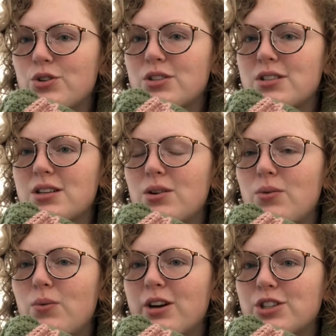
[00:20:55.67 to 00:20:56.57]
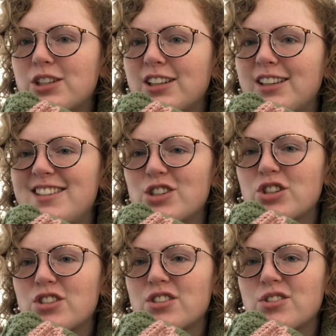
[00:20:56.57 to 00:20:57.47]
just watching
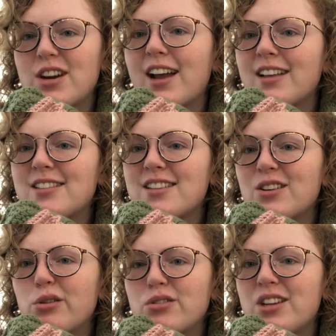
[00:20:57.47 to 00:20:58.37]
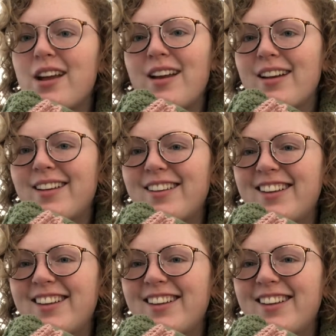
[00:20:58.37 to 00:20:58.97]
Dungeons and Dragons and crocheting.